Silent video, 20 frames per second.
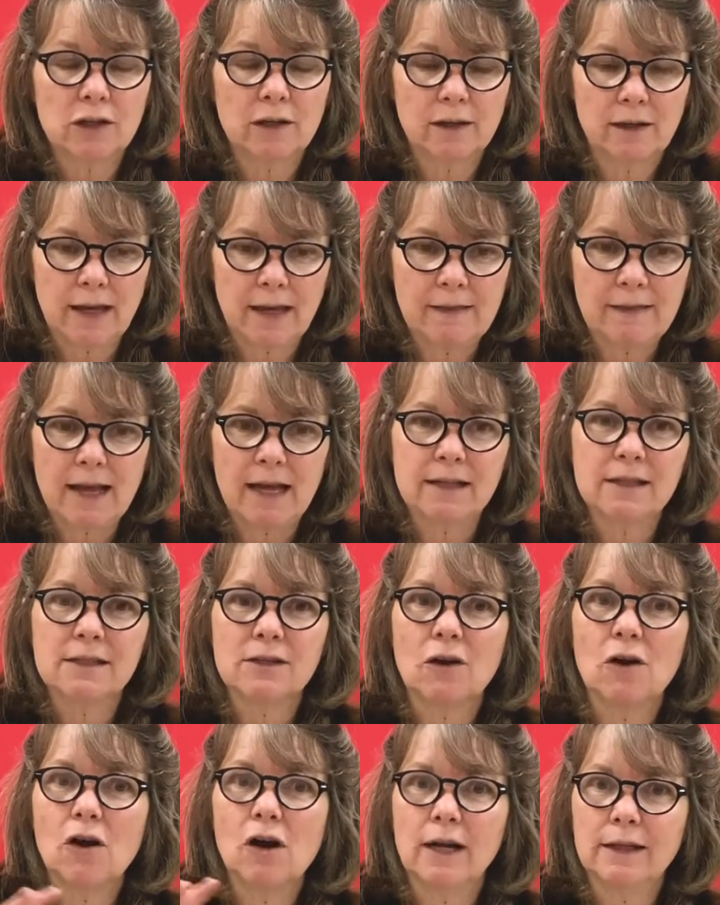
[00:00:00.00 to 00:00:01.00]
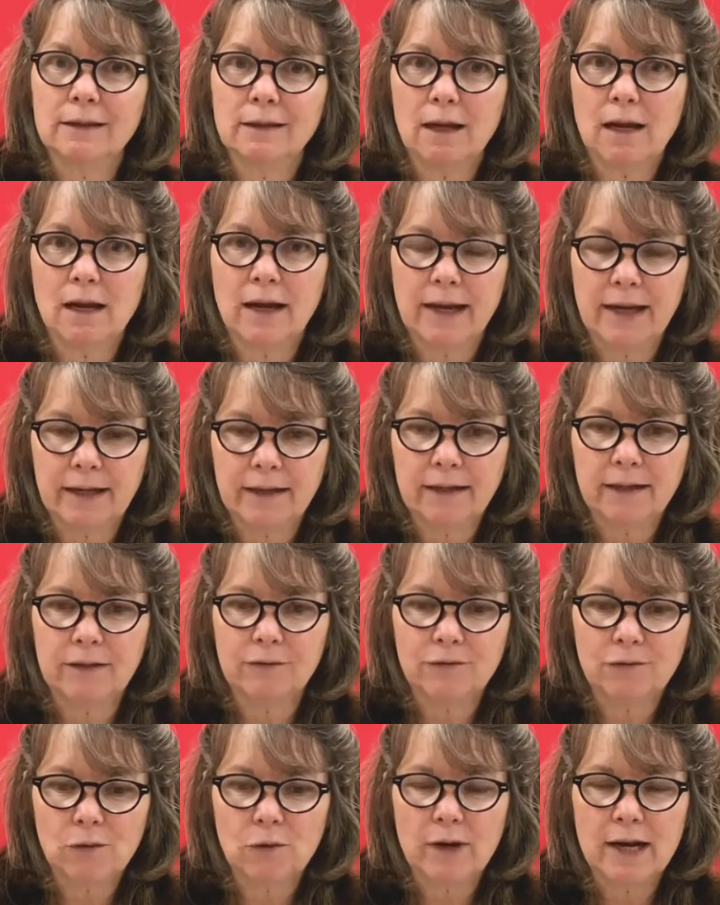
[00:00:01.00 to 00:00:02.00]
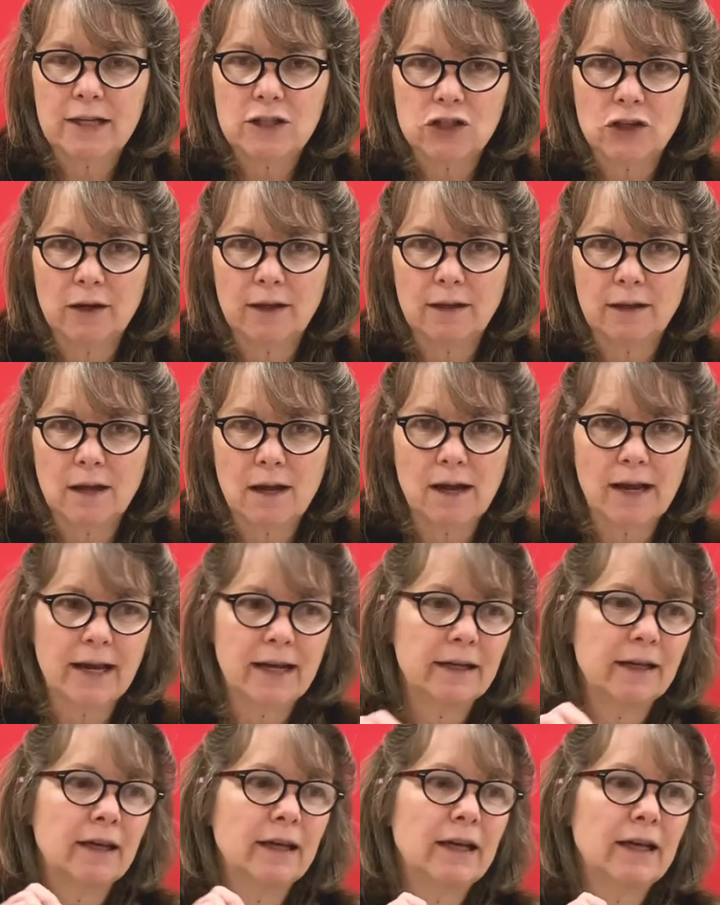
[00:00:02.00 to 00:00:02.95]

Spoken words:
and that's online, in 4-H online,